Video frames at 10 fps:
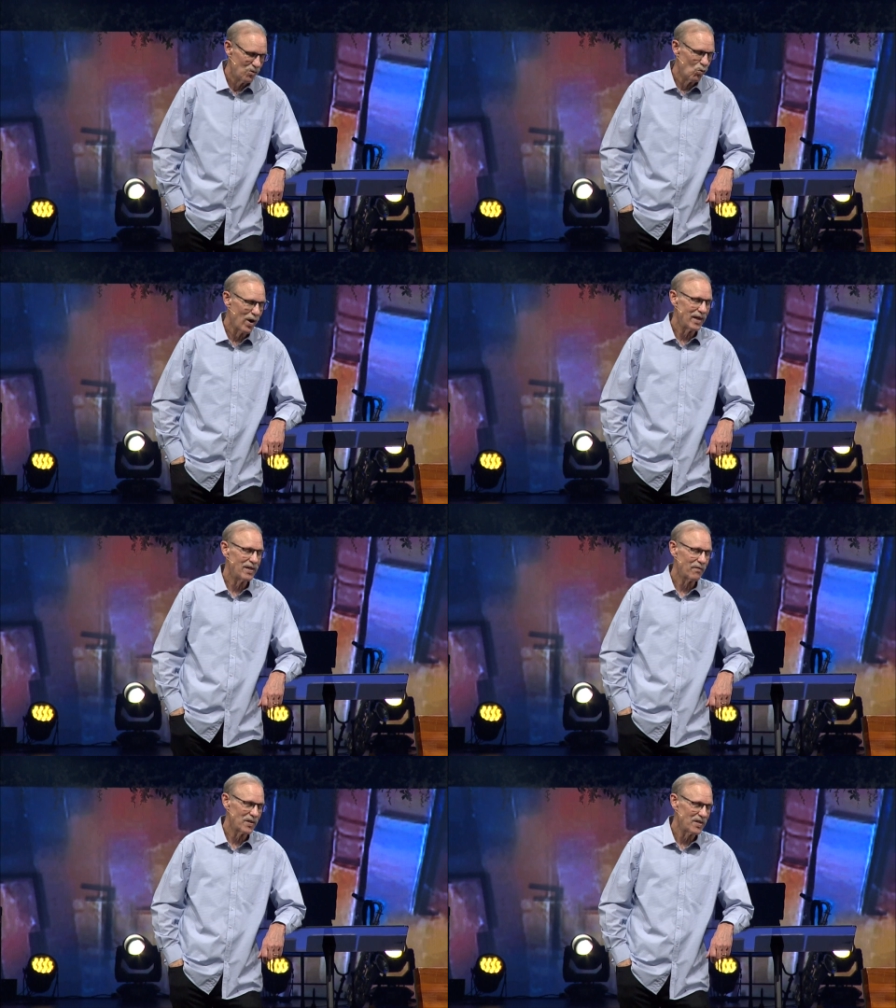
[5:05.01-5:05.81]
What a
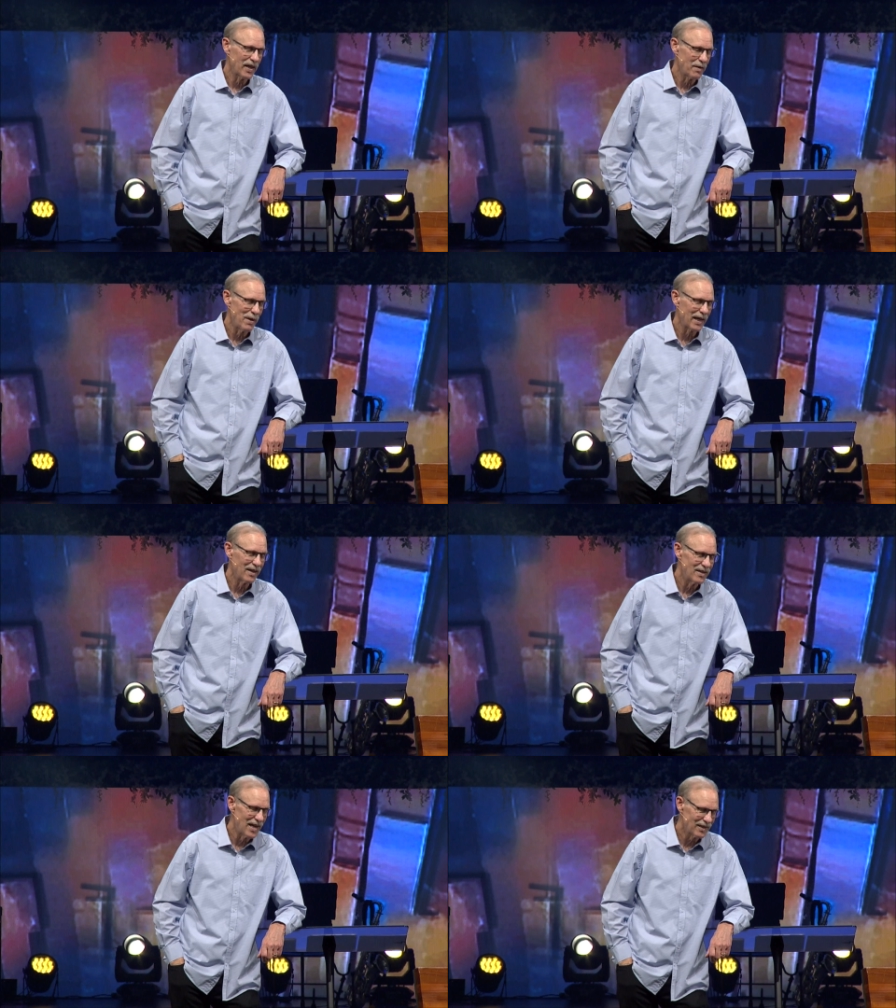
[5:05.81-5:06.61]
difference they can make
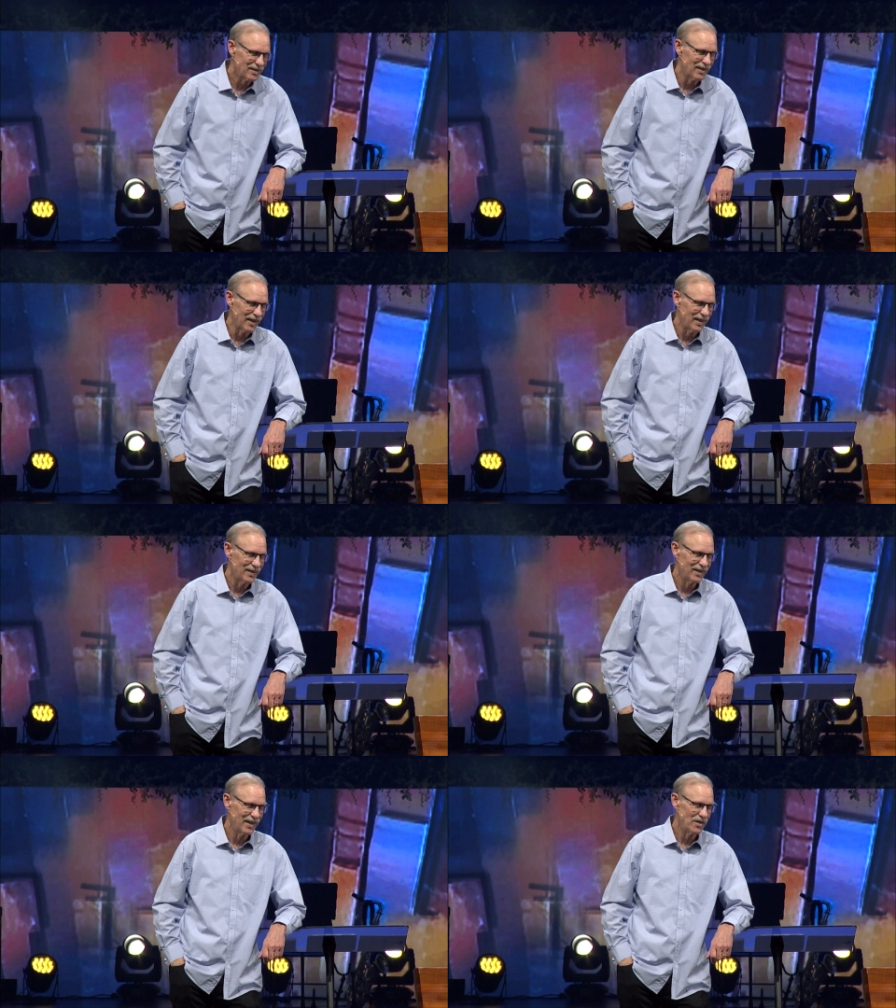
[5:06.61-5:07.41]
in a destiny
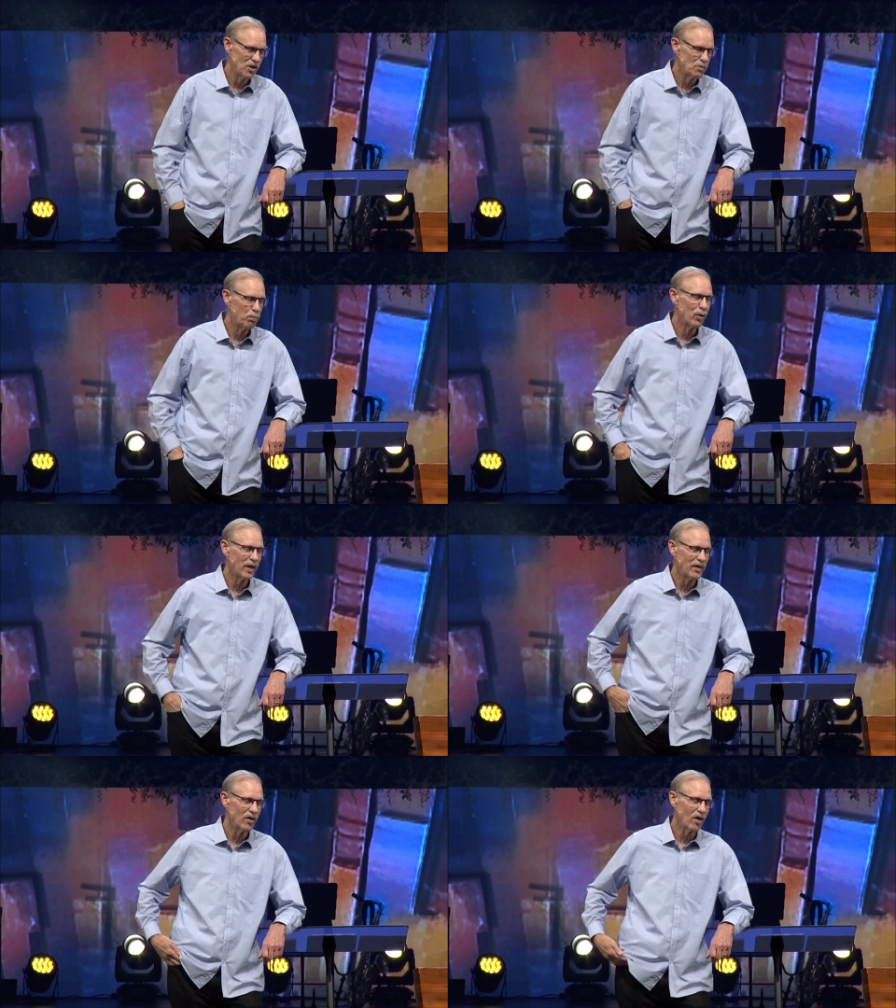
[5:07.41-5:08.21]
and just
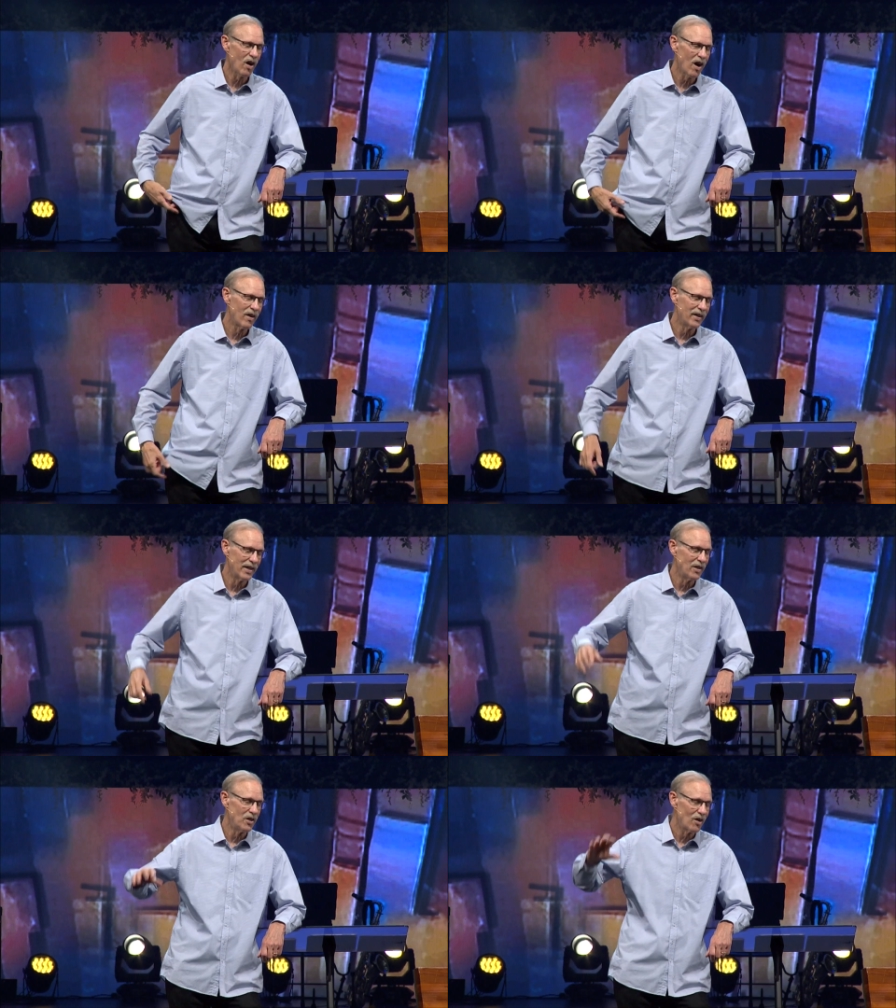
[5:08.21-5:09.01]
putting their
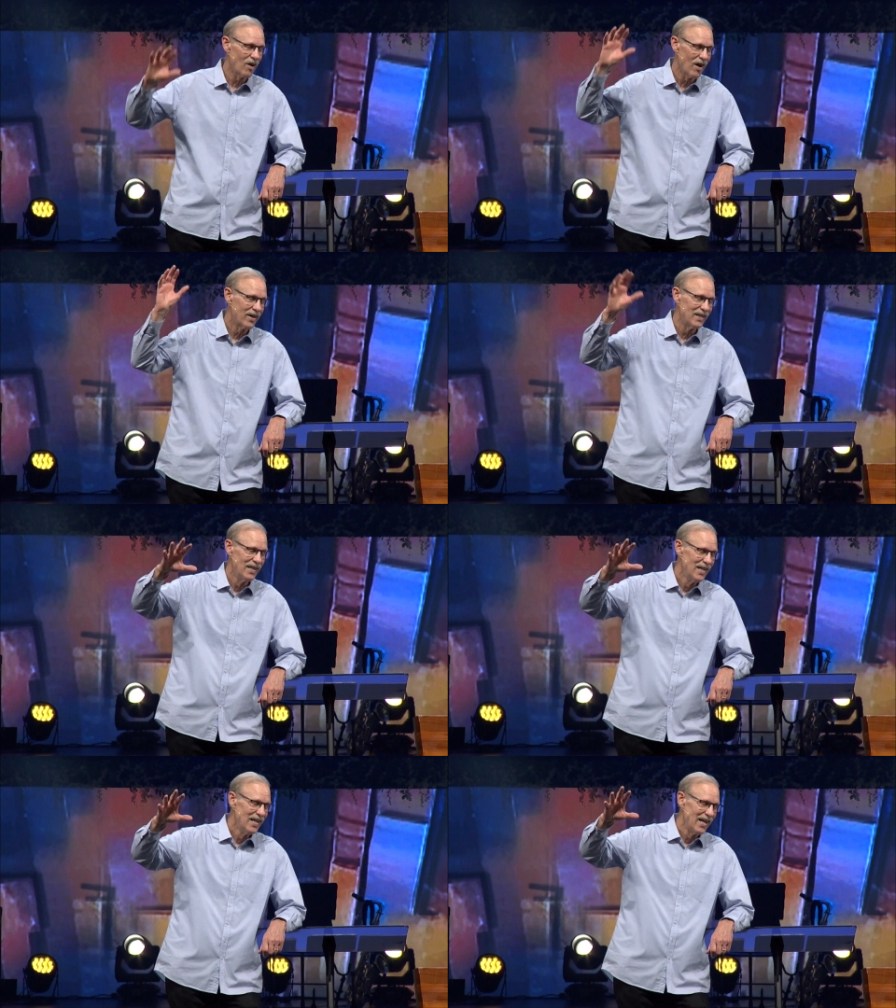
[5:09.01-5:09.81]
heart into your
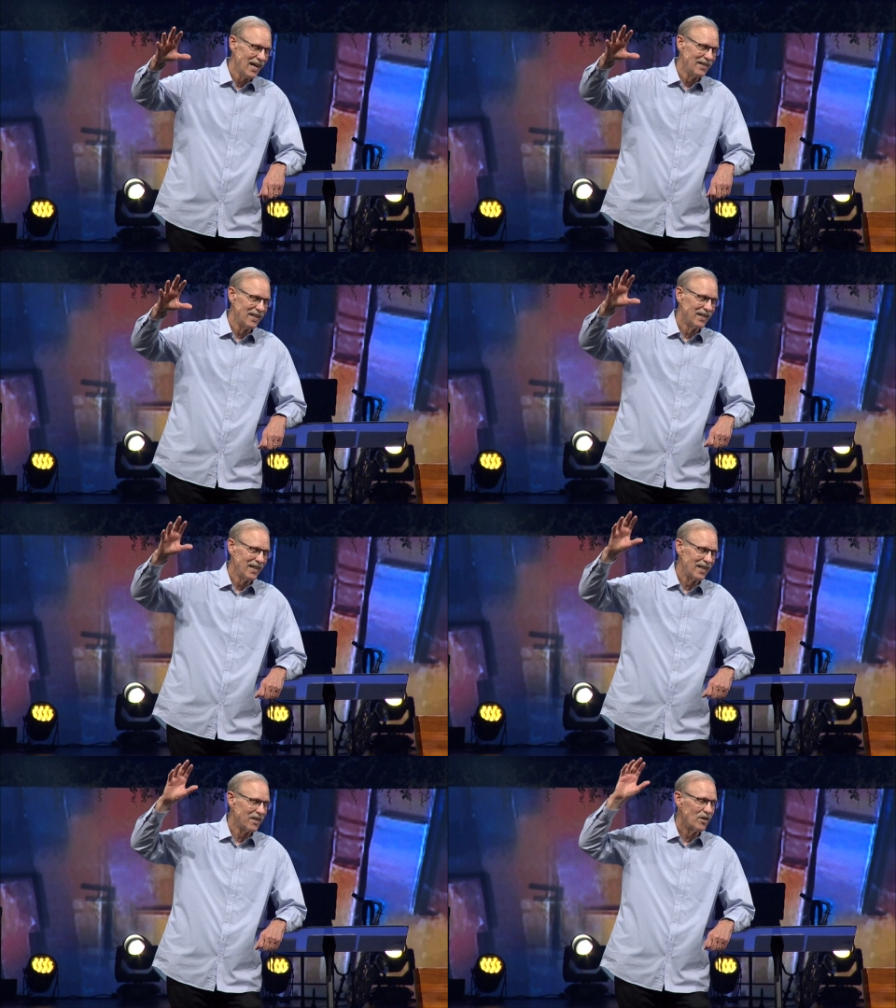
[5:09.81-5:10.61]
heart and then
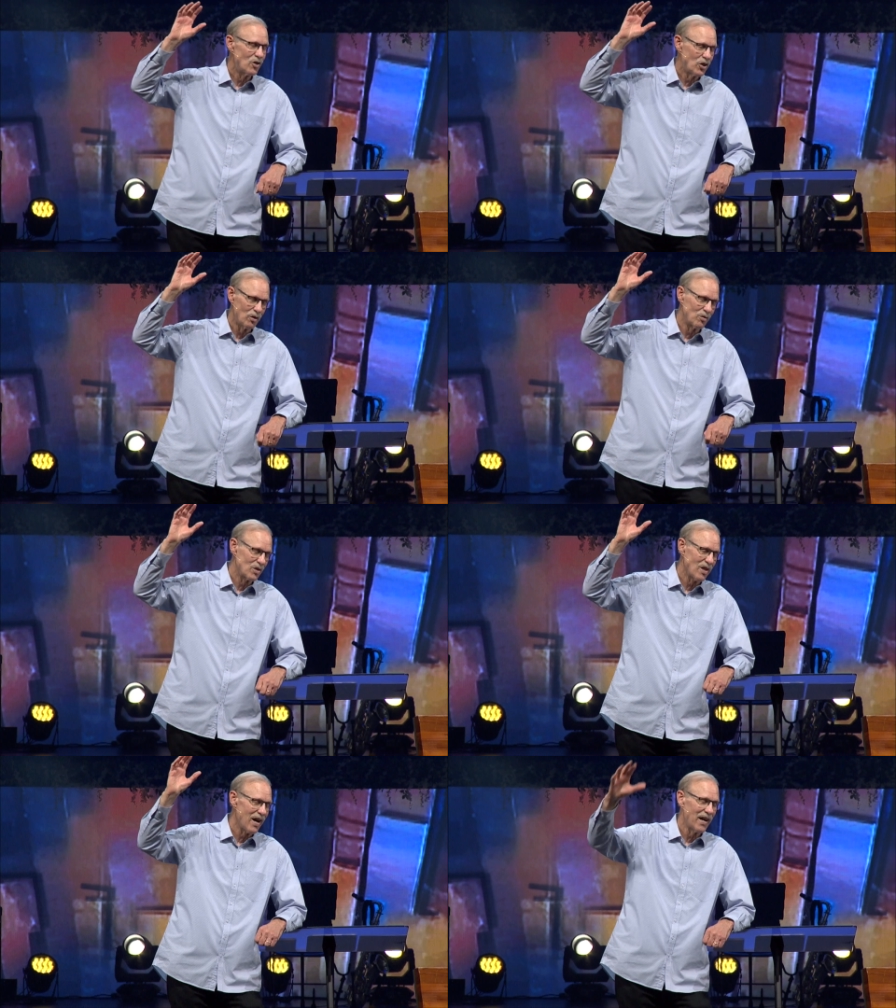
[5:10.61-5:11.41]
into their
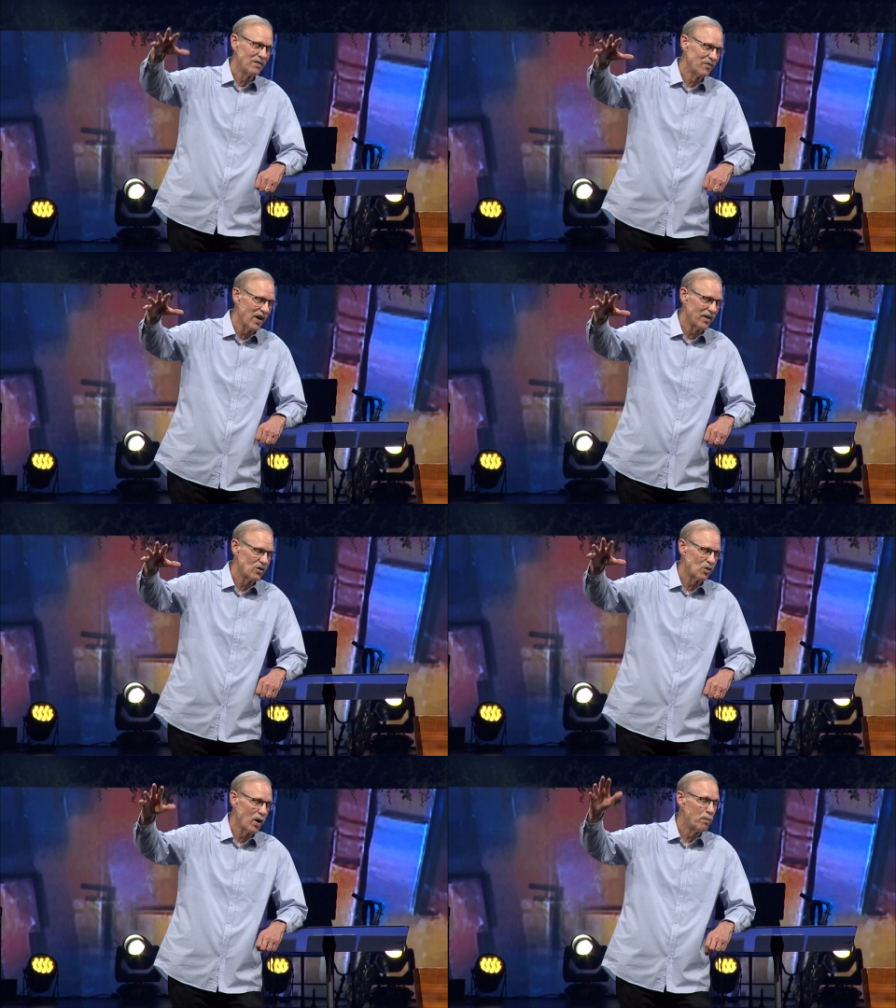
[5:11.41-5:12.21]
children's lives,
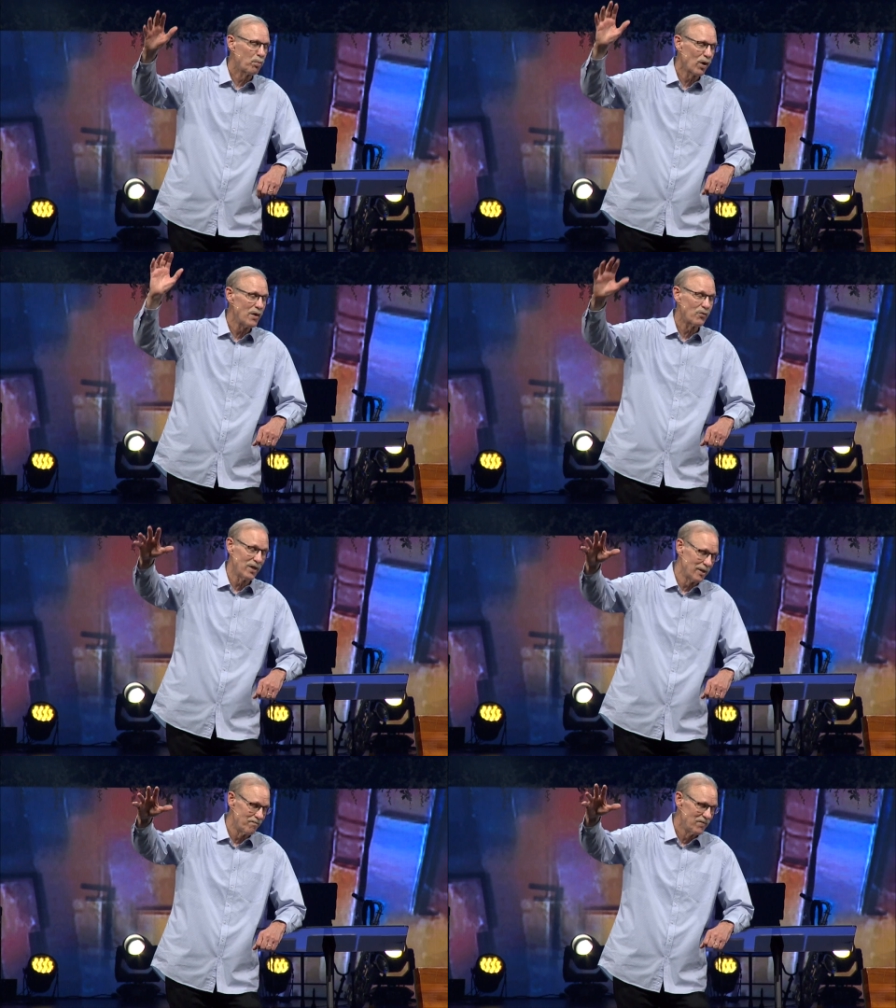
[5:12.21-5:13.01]
Father. So I pray
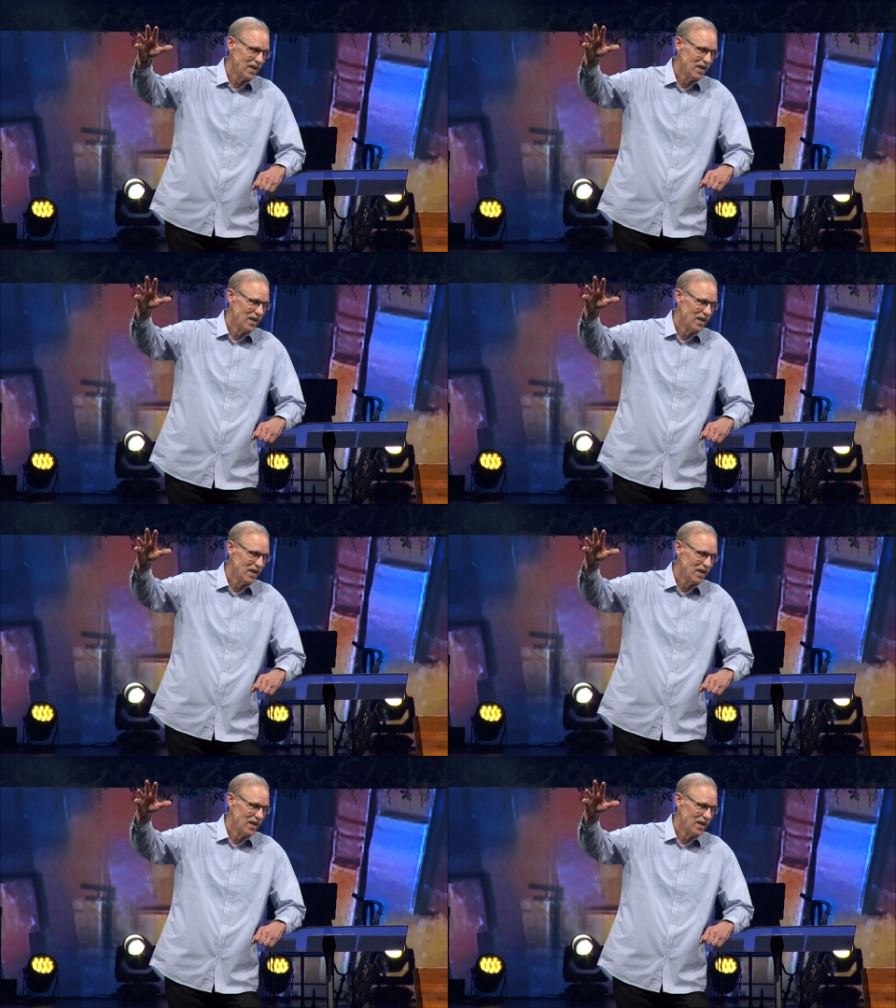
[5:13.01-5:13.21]
for them.